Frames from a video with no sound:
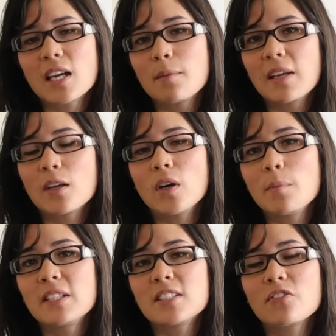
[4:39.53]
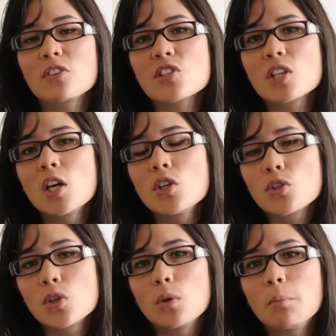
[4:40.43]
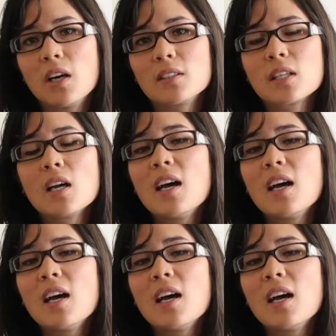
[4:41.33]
can make quite a big difference to your marks.